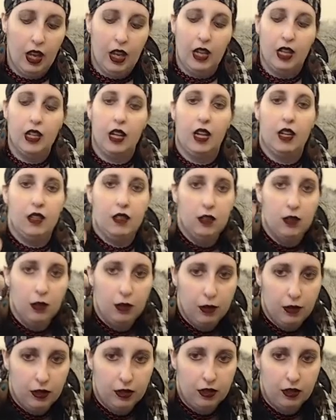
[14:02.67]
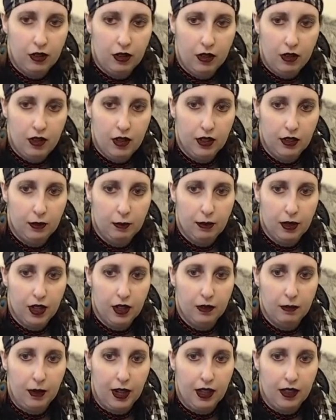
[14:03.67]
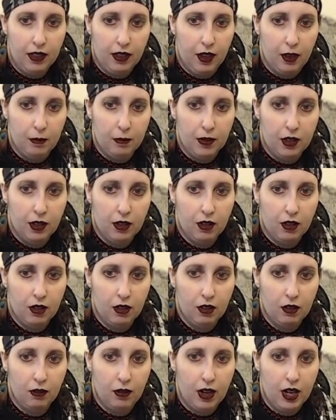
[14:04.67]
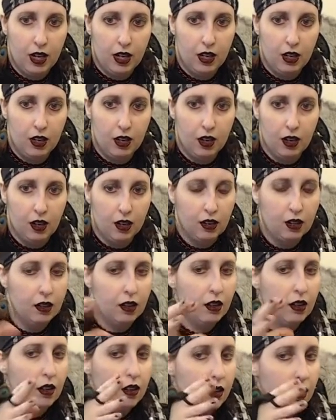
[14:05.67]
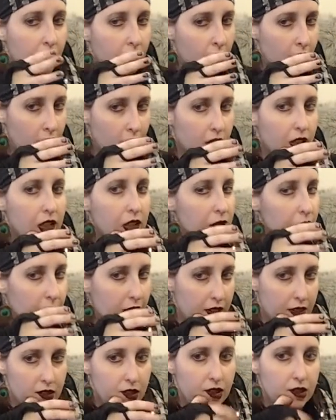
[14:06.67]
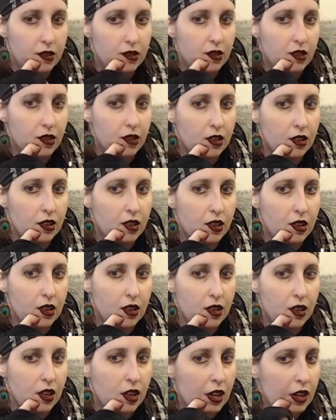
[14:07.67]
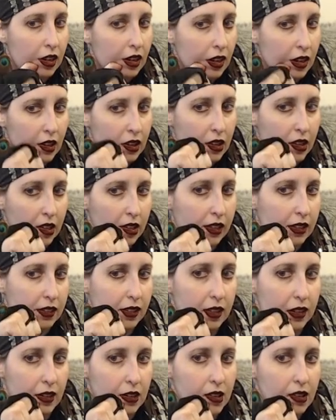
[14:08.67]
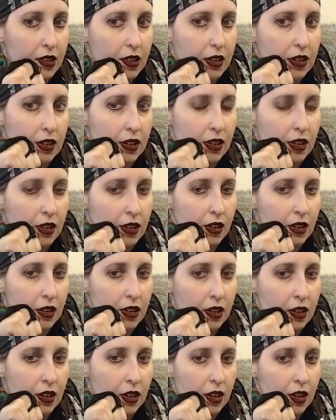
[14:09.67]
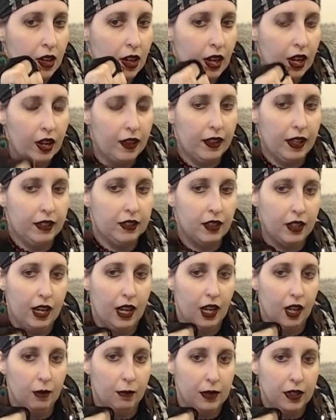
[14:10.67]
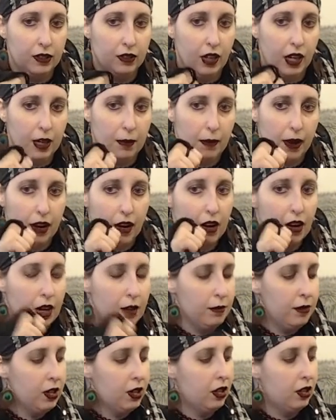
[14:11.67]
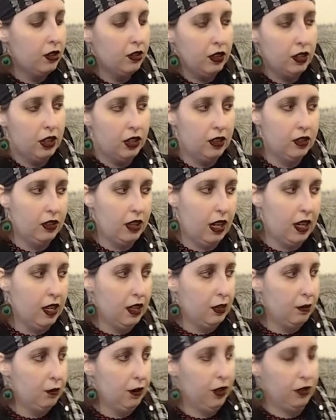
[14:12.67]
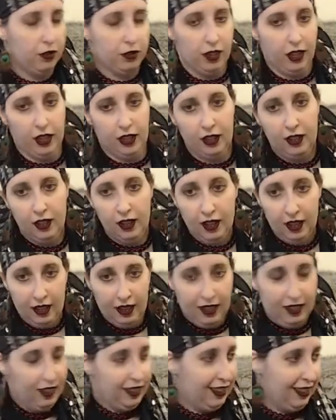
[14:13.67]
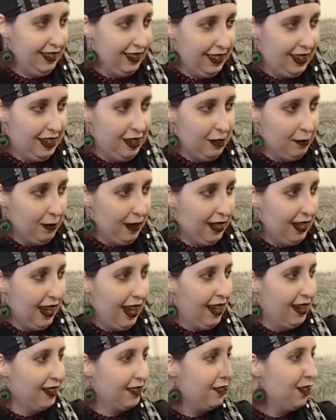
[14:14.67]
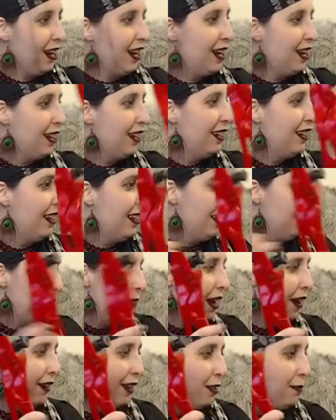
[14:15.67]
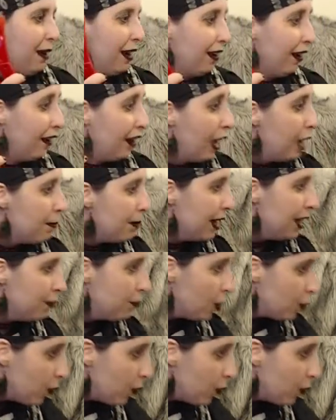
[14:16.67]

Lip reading: And I use this bit of my thumb right here. So when I shoot, it's here. And that's going to help me steady my arm. It's going to steady the bowstring. You can hear my cat Trey meowing in the background. Hi, buddy.